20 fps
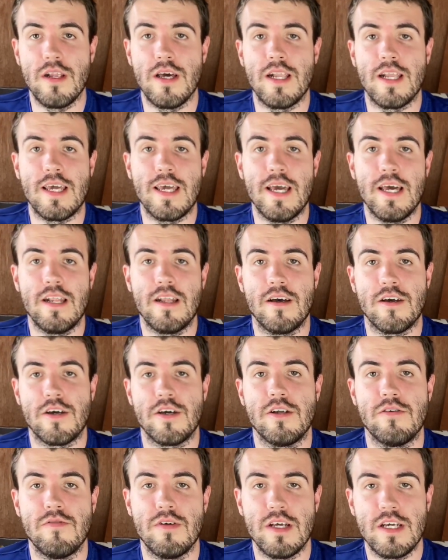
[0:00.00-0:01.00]
And again, I'm going
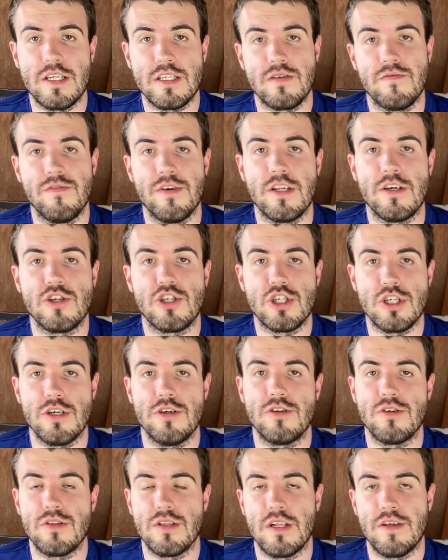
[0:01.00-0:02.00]
to release some videos
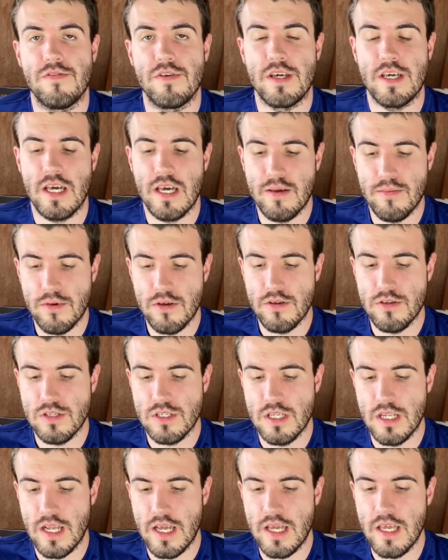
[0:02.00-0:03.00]
showing you the different game modes
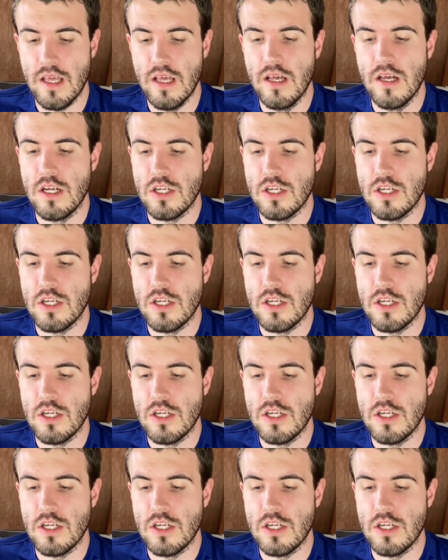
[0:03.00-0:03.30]
today.